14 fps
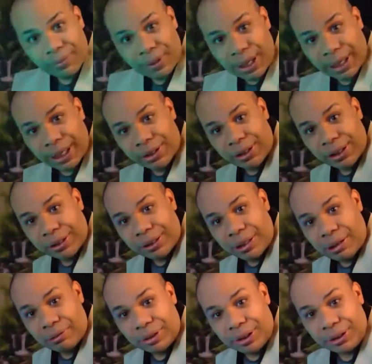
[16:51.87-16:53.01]
I can start
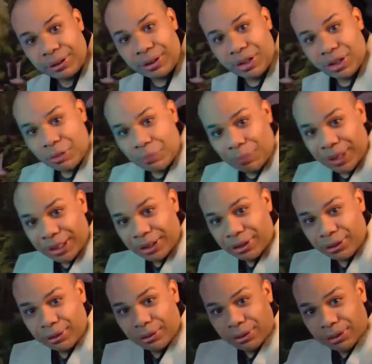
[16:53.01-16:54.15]
counting. But it's
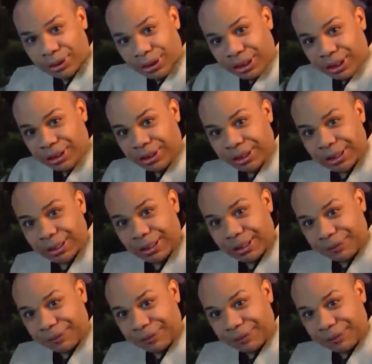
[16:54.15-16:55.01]
still here, yeah,